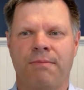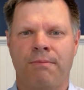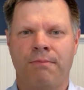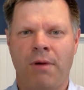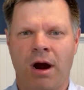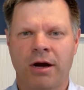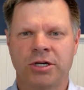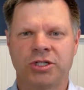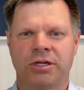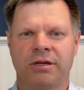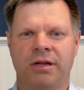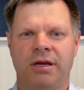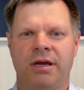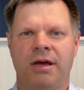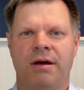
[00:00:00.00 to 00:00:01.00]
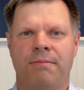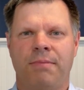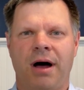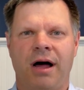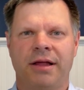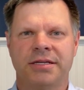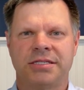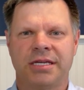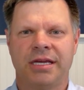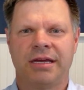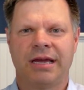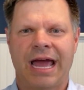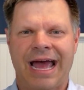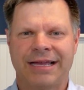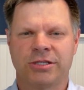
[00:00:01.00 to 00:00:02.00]
margin
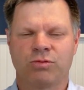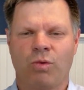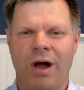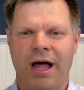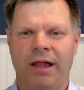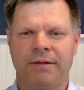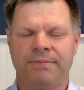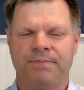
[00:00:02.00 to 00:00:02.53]
policy as well.